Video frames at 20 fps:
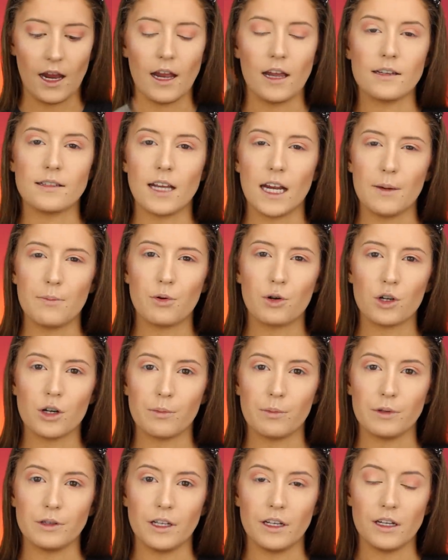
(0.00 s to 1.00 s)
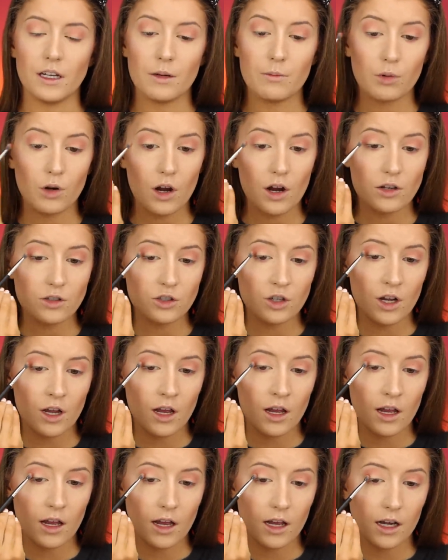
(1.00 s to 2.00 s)
a tapered blending brush.
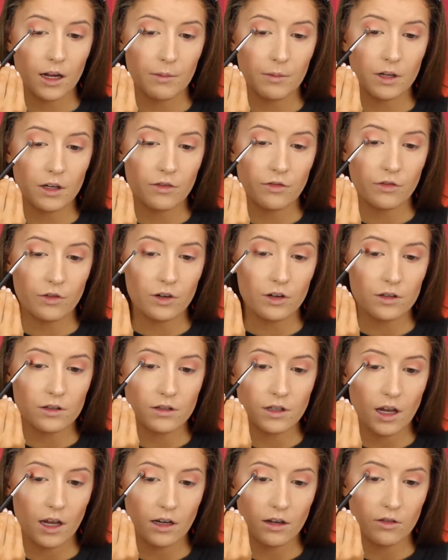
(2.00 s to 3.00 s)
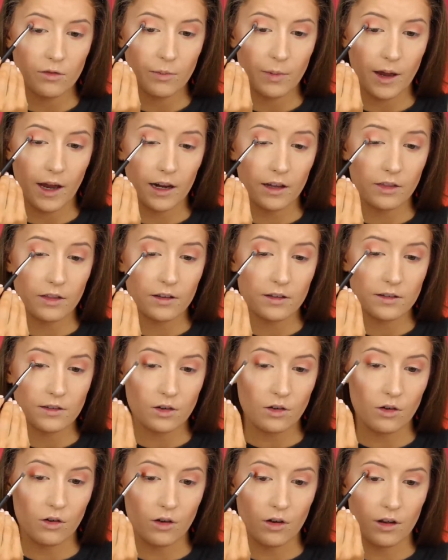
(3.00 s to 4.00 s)
And I'm going to first kind of pack
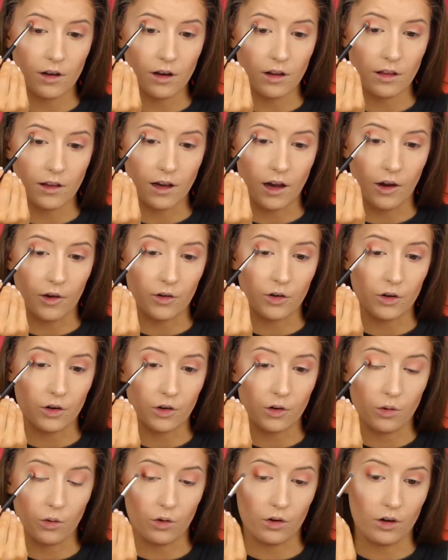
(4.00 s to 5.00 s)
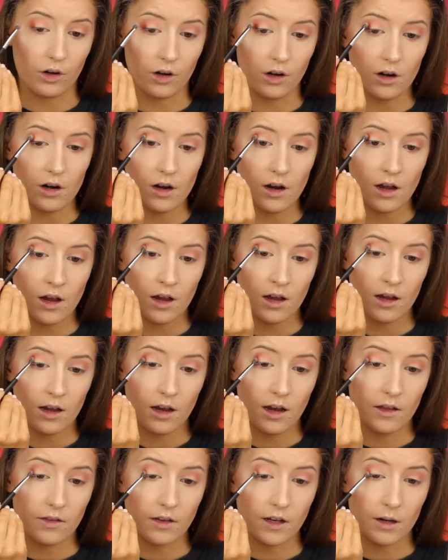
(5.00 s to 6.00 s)
this on the outer corner,
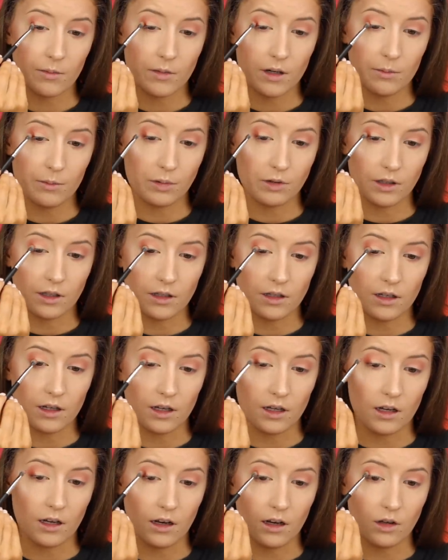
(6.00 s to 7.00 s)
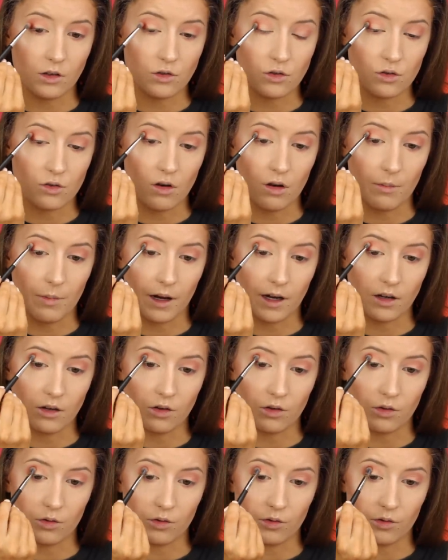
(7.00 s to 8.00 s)
and then I'm going to blend it into my
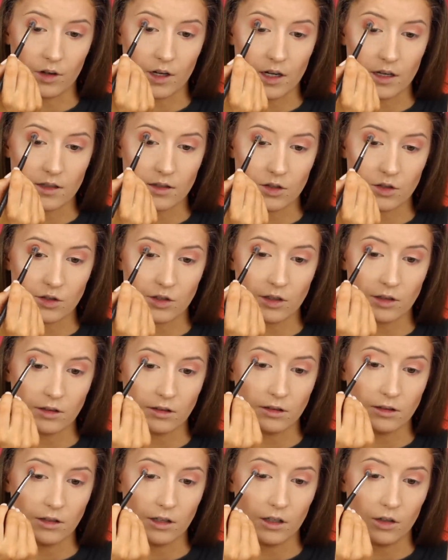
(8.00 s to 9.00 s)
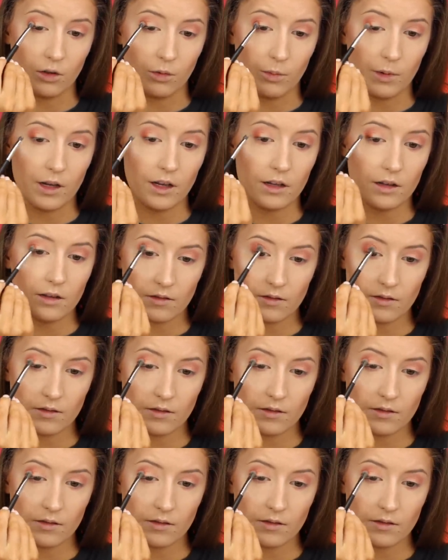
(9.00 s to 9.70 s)
crease just a little bit.